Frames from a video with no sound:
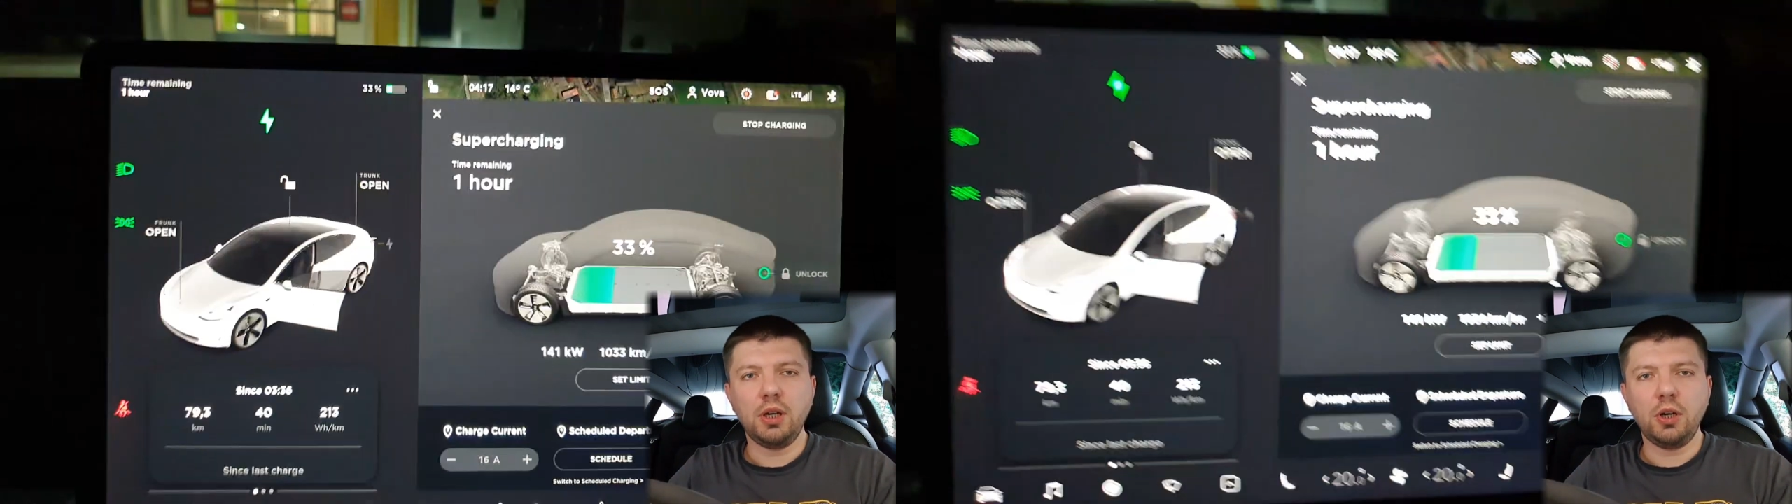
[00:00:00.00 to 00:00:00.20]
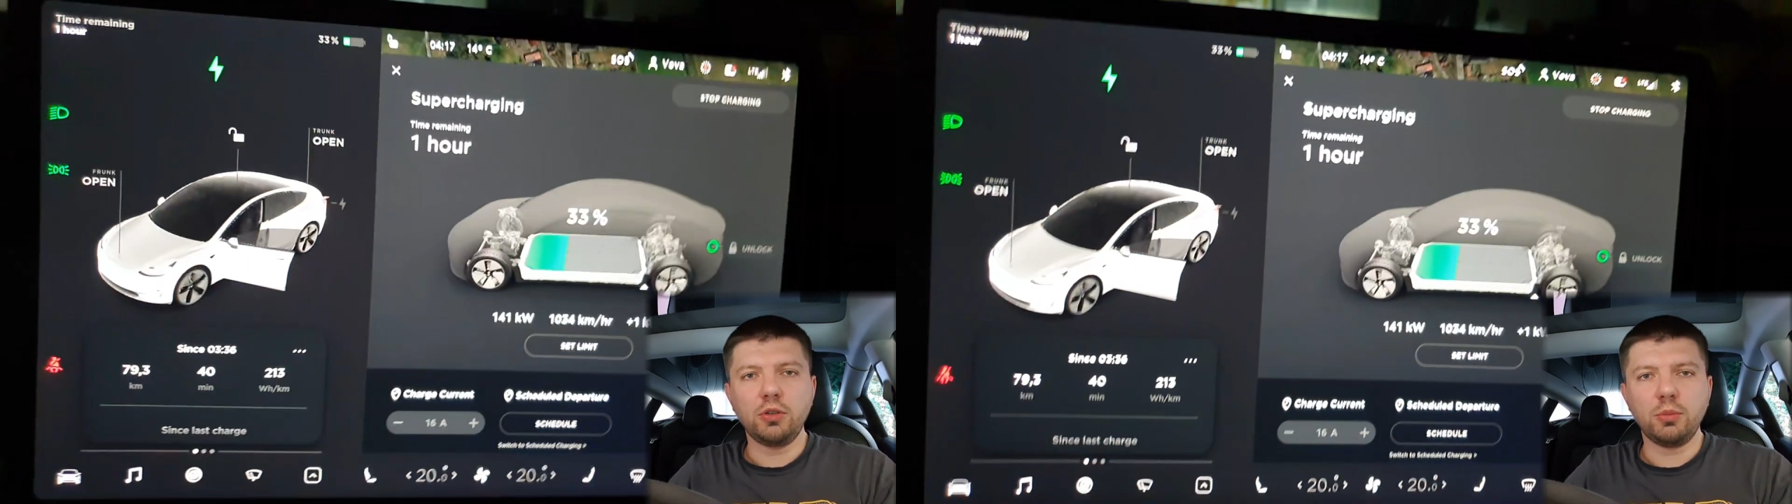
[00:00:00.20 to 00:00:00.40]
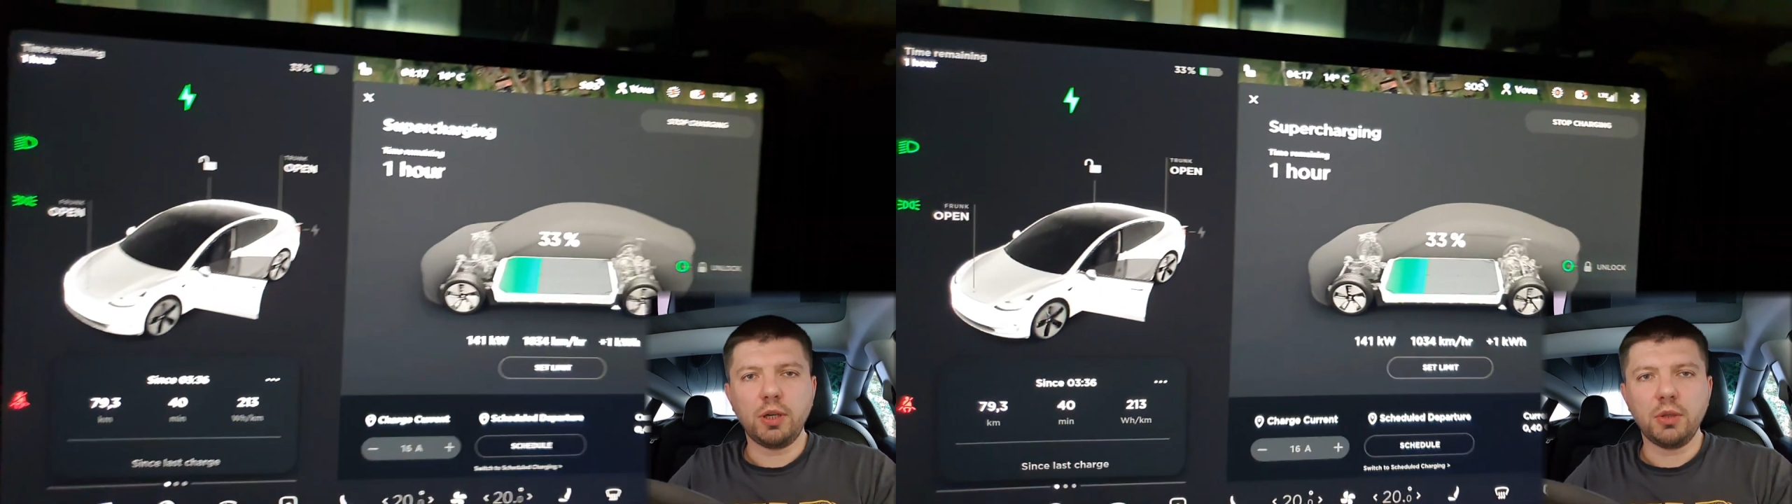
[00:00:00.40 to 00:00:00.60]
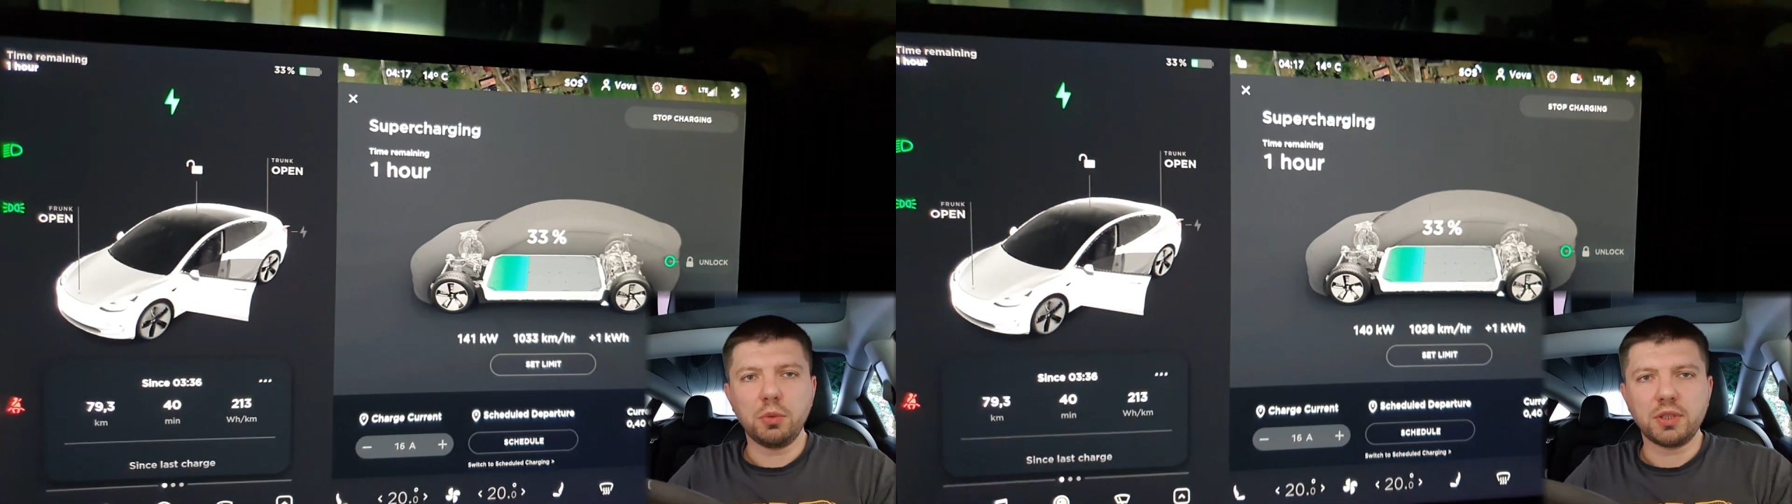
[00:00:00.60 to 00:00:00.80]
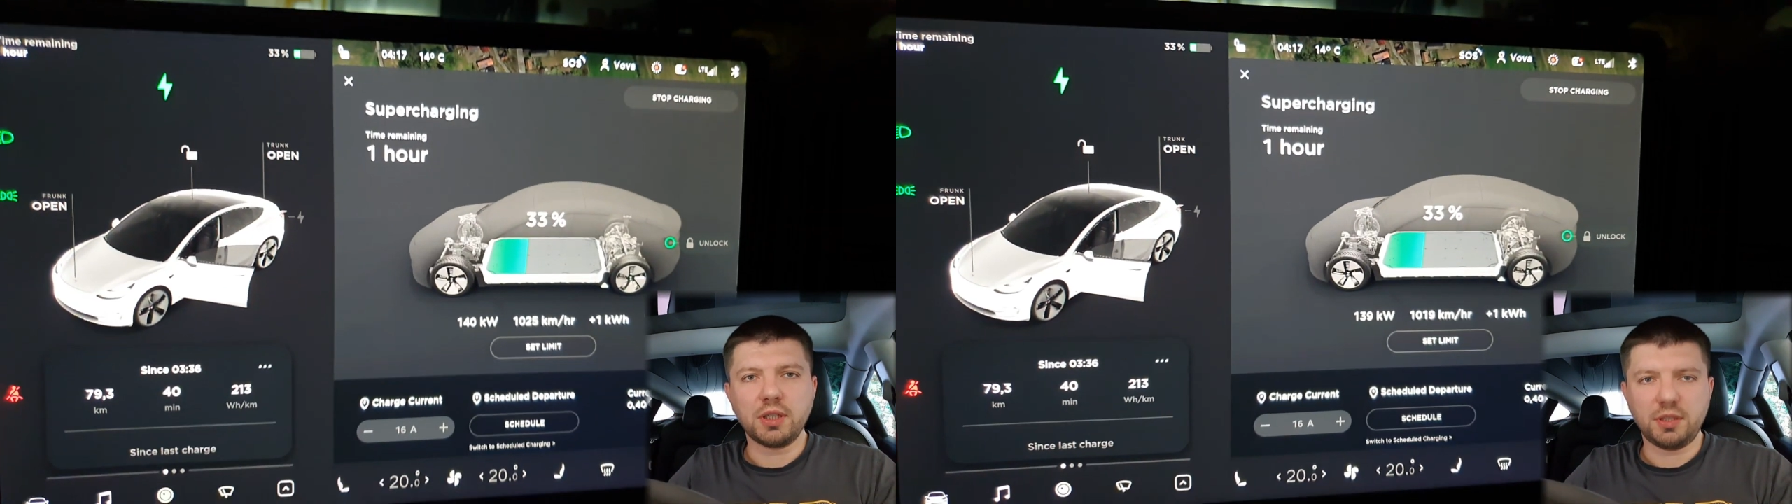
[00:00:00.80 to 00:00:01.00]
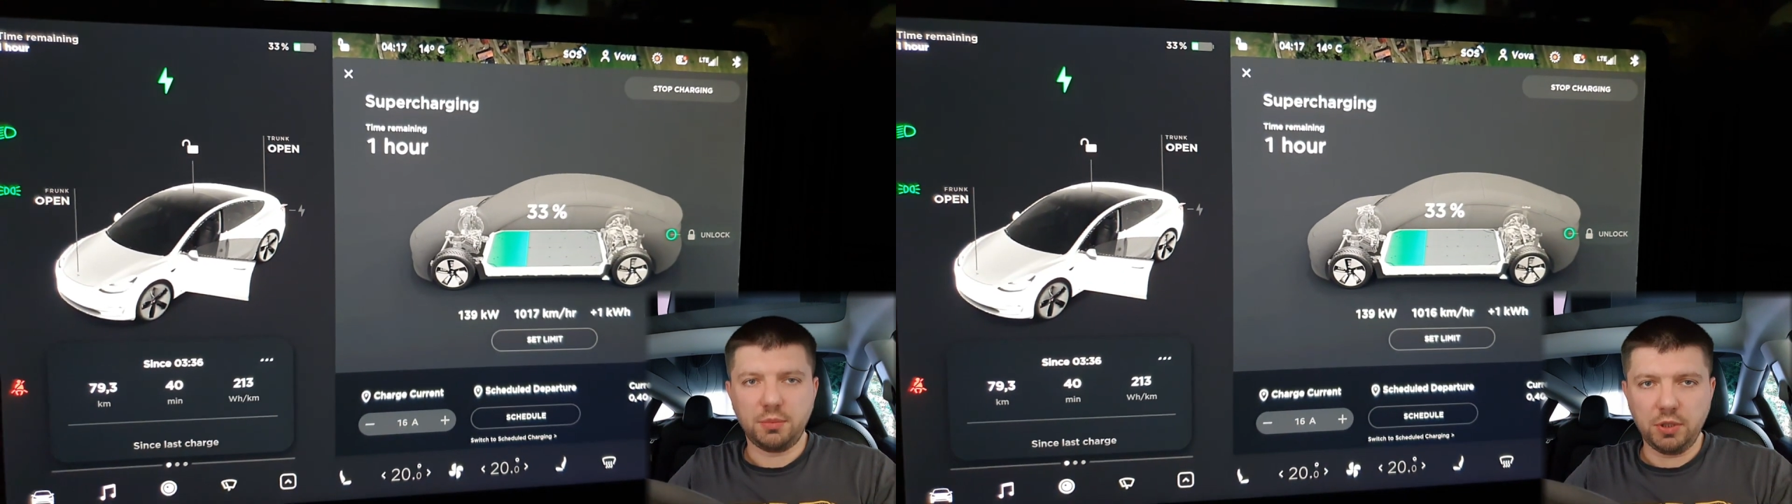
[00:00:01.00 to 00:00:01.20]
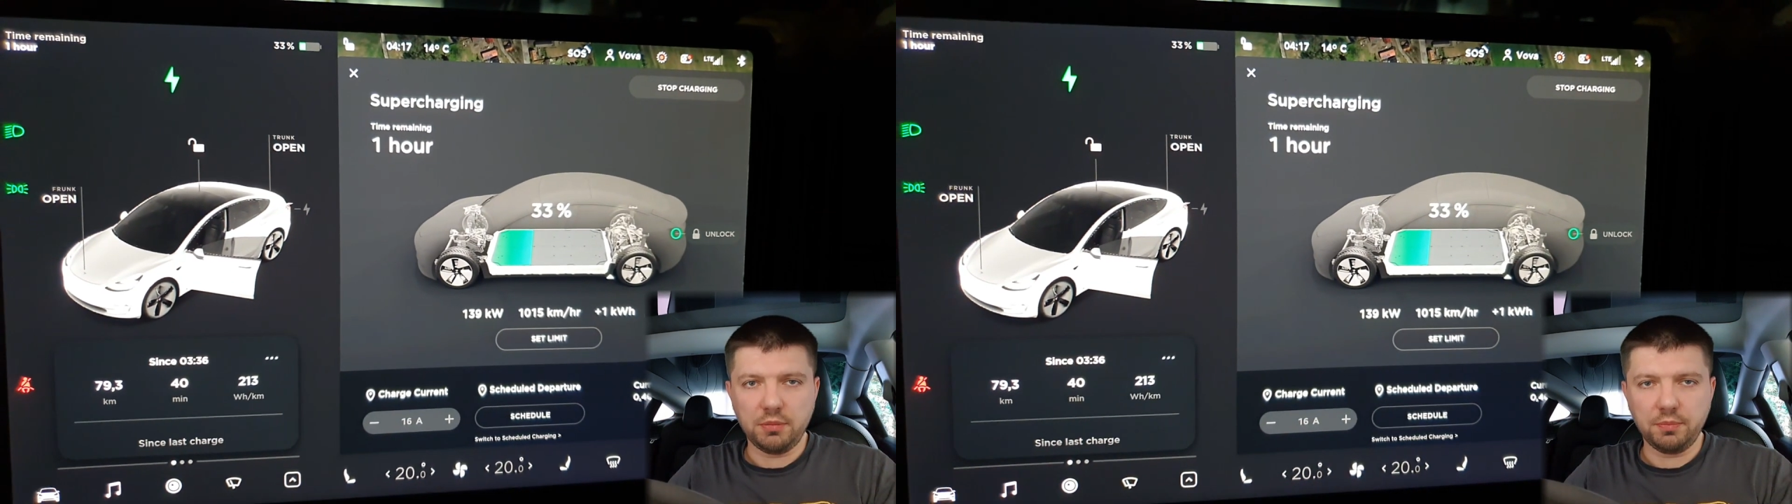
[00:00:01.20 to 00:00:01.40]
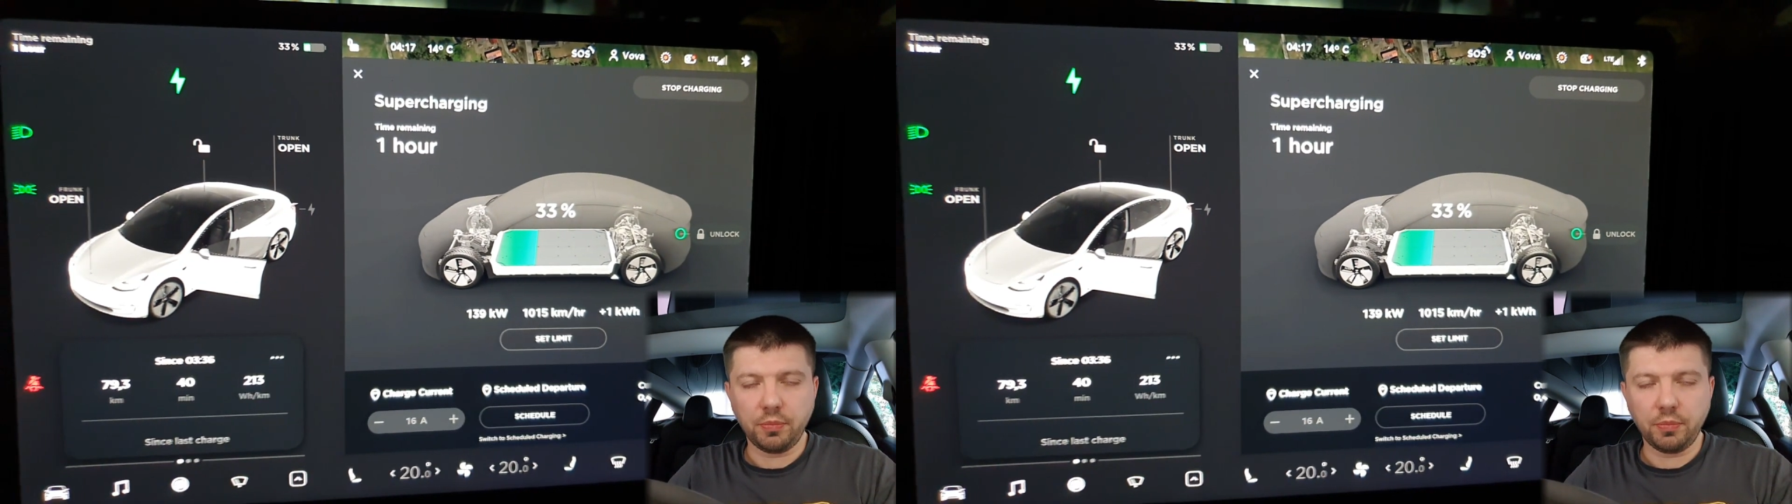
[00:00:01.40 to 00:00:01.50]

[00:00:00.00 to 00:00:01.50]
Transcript: autobahn with such speed.